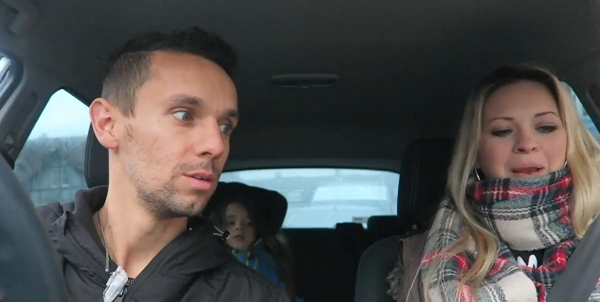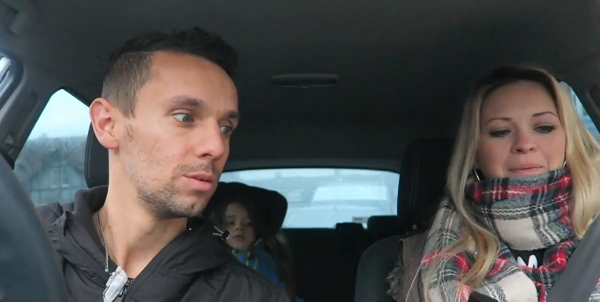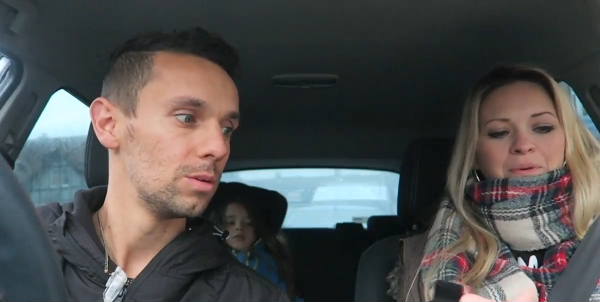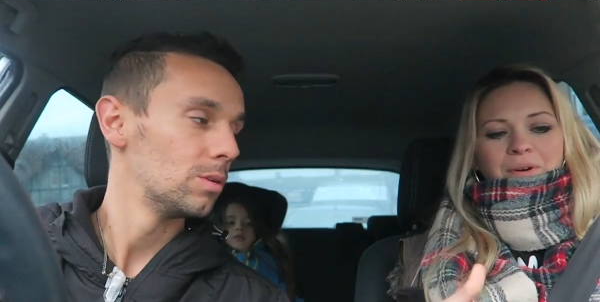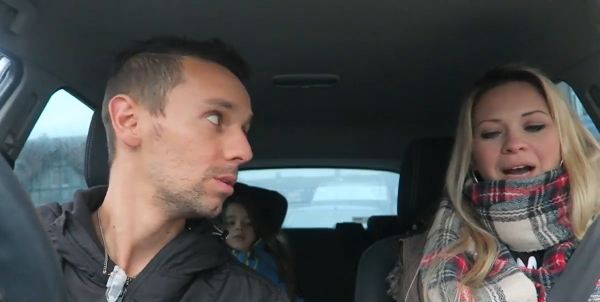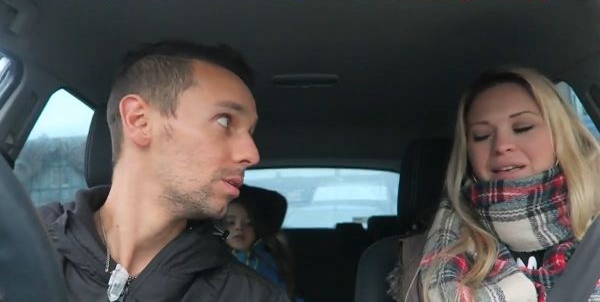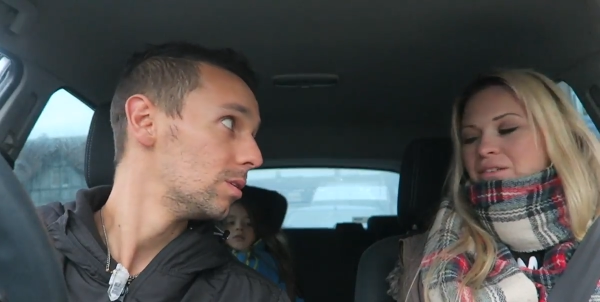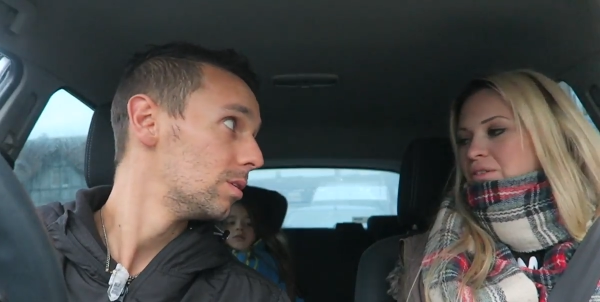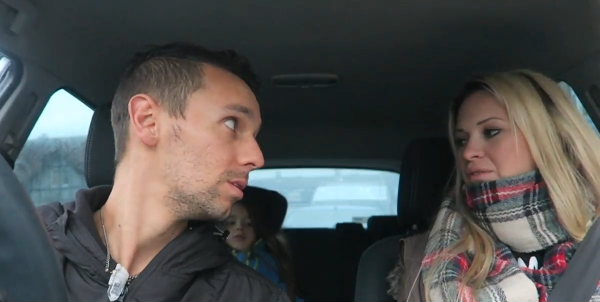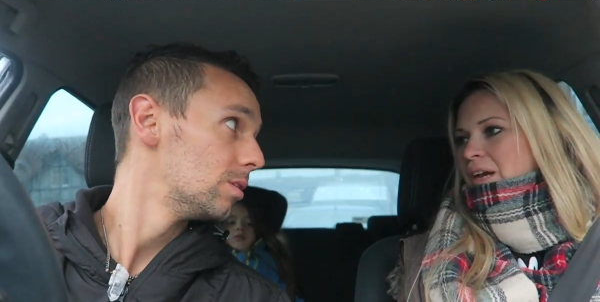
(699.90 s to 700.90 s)
Speaker 1: people
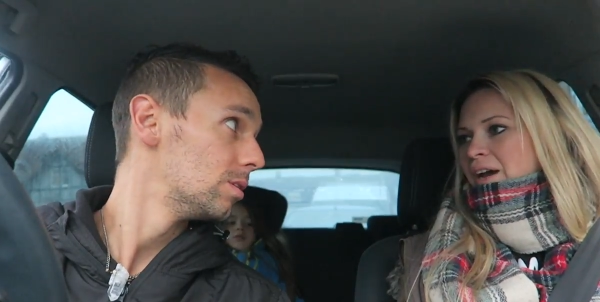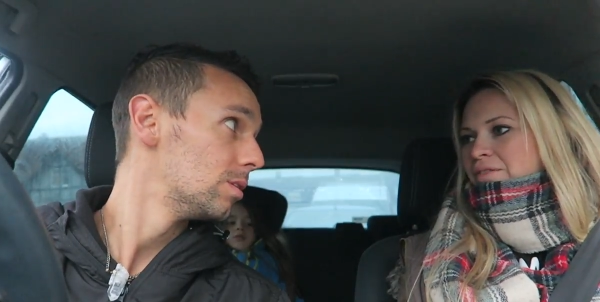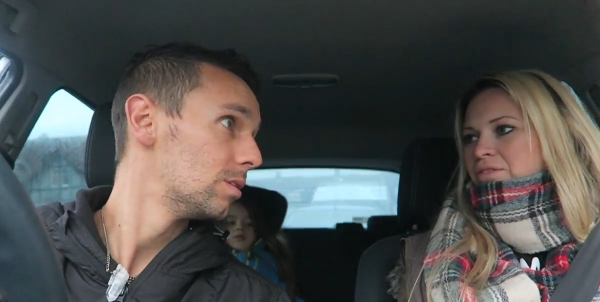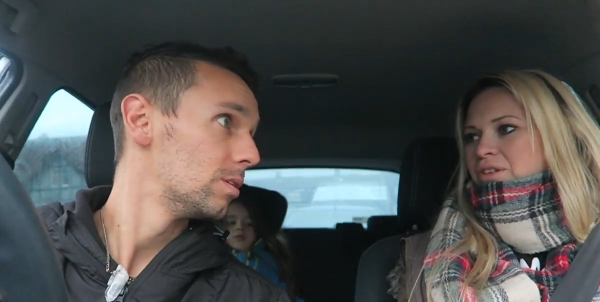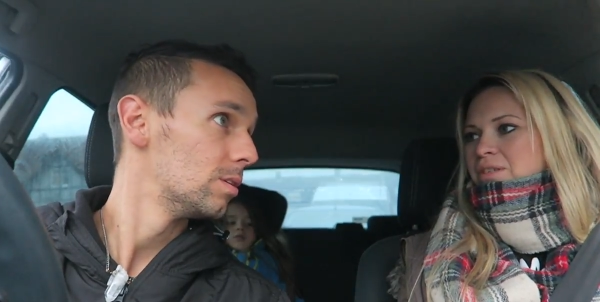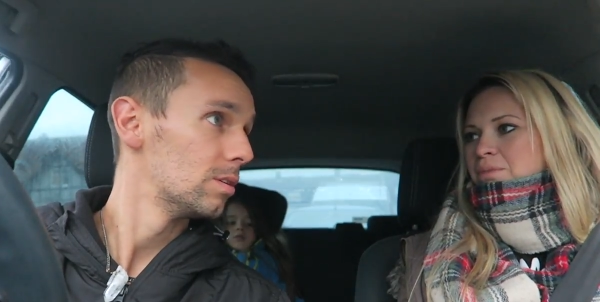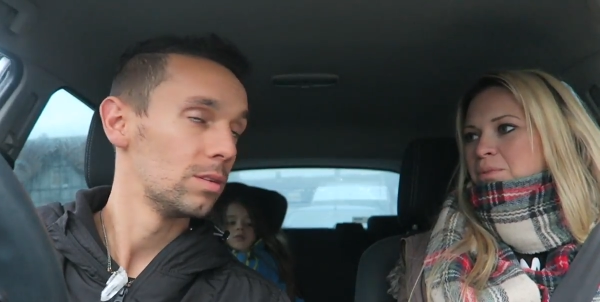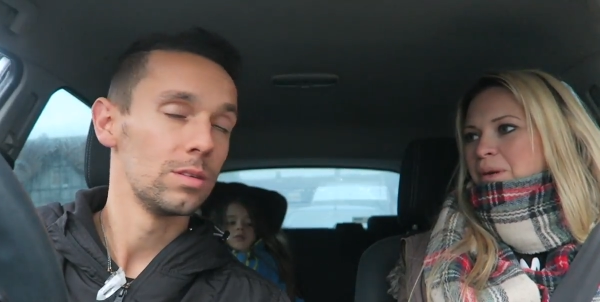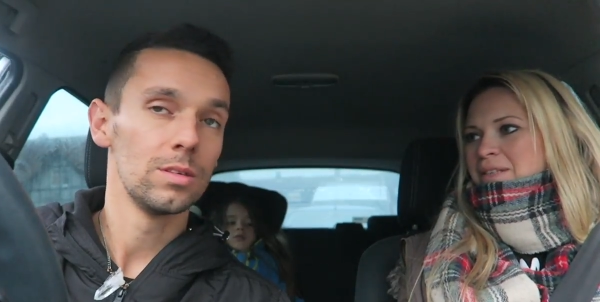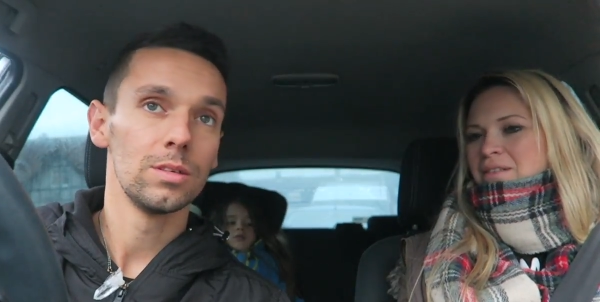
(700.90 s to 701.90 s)
had have
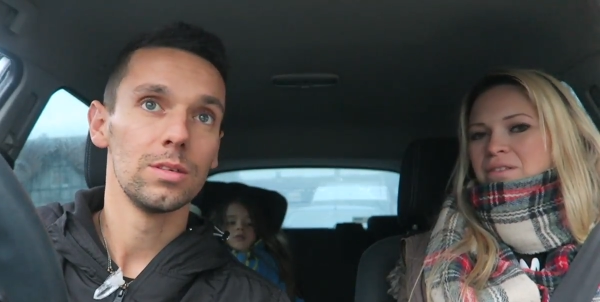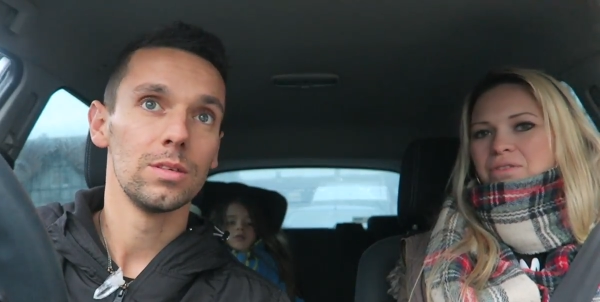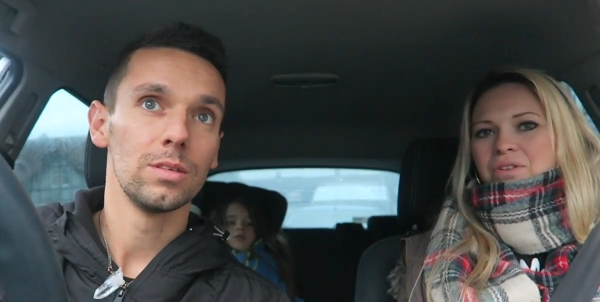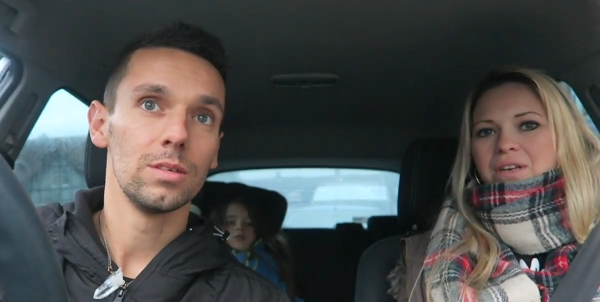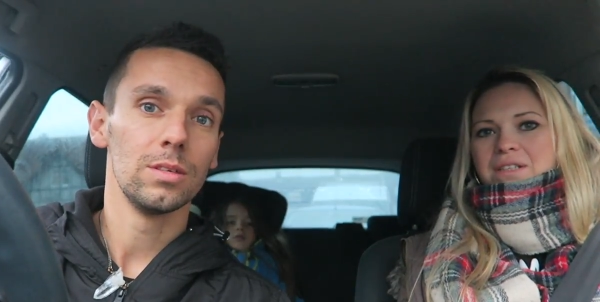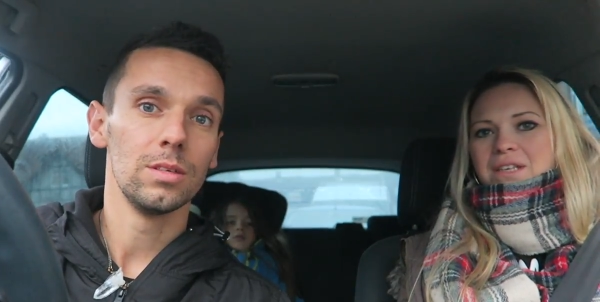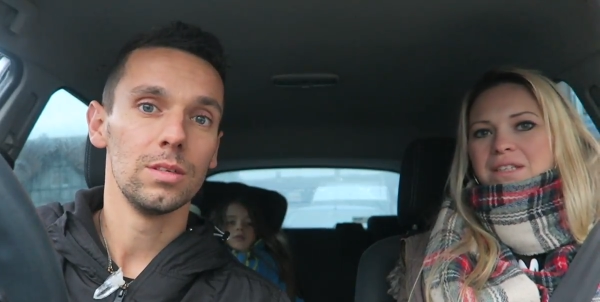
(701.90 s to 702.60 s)
Christmas presents for us